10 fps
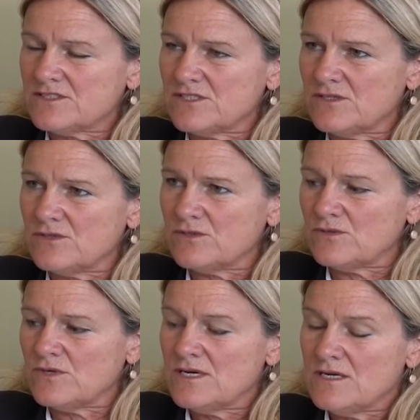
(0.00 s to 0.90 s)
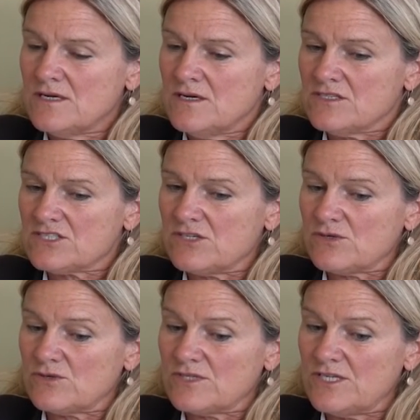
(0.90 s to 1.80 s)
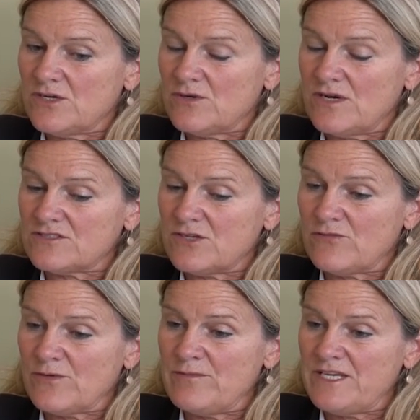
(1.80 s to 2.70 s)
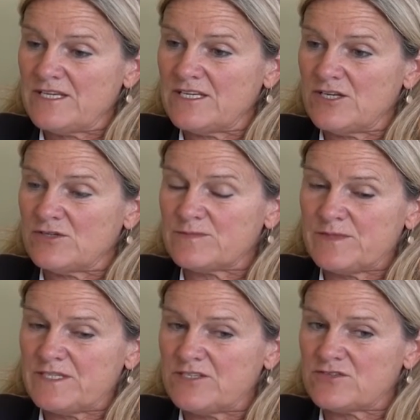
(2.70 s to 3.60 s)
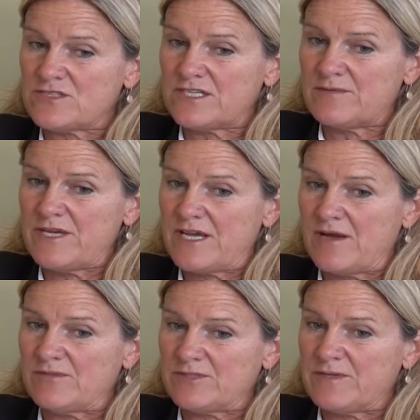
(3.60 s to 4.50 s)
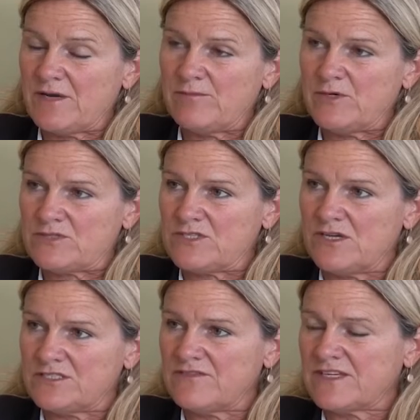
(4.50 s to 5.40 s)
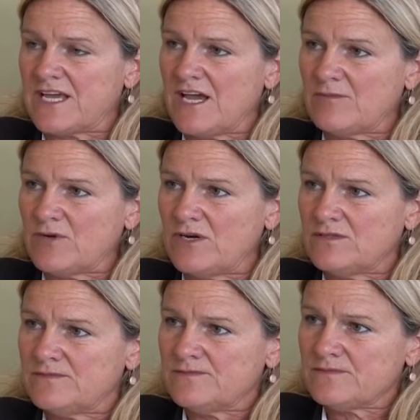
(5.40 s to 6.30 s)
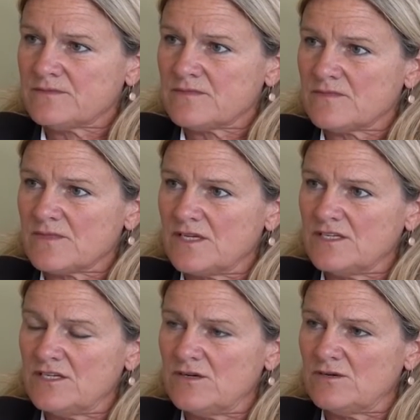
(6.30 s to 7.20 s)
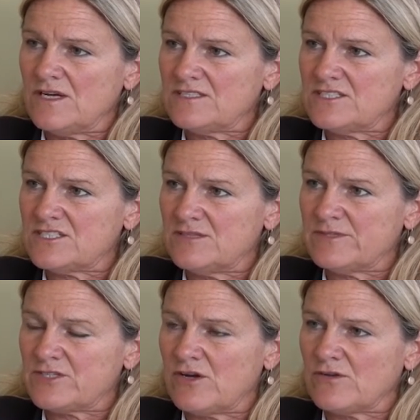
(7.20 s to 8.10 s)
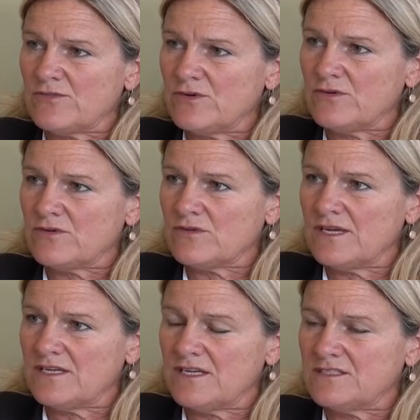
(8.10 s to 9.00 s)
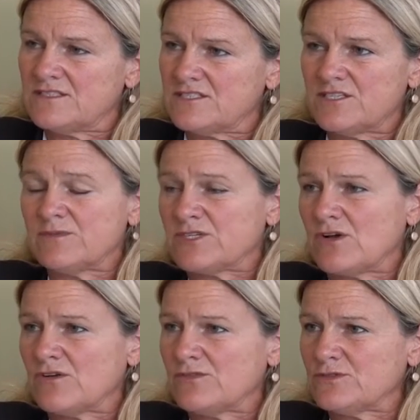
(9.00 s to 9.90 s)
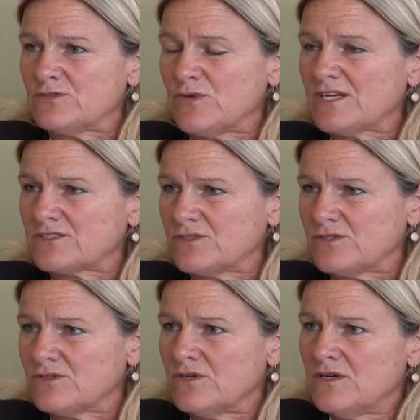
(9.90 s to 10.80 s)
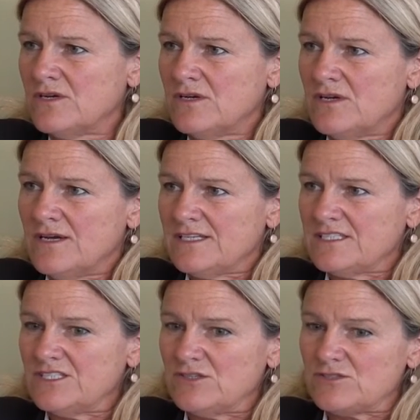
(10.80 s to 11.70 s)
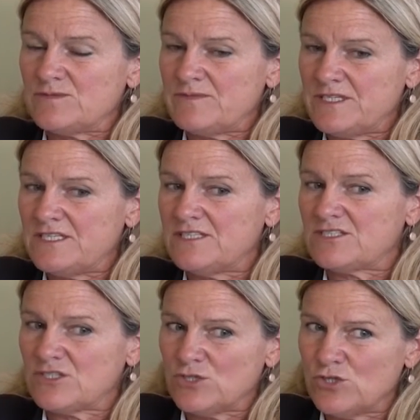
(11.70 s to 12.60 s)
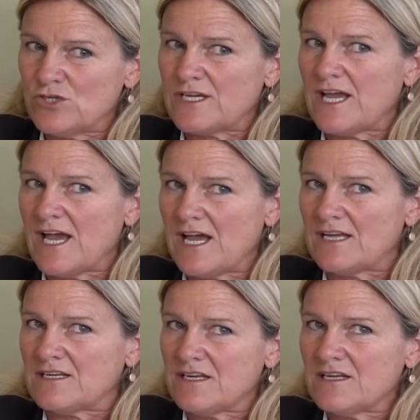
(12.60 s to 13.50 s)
So for me, it's been interesting being able to be on both sides of the camera. As a cinematographer and as a cinematographer director, to look at